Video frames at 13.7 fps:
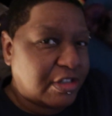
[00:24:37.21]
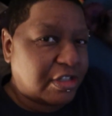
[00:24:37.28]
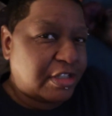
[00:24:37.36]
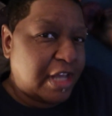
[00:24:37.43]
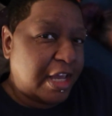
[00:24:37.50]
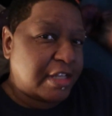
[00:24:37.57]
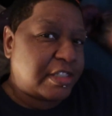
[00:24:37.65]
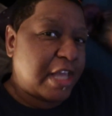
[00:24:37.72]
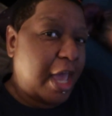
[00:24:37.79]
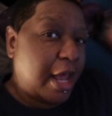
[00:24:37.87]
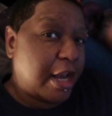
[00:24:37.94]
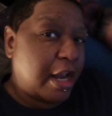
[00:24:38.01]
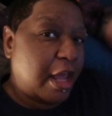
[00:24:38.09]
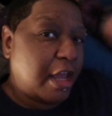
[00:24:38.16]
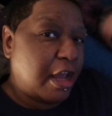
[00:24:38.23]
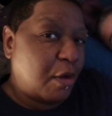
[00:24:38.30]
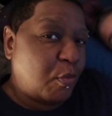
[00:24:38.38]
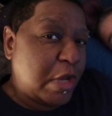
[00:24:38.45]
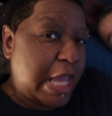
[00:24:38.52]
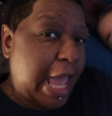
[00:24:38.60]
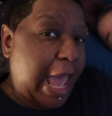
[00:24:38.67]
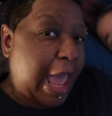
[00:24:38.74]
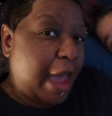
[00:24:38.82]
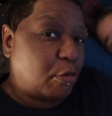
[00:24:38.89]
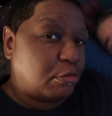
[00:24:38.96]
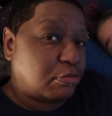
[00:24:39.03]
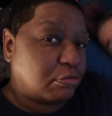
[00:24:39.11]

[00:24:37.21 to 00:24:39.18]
Today is Saturday, and we out.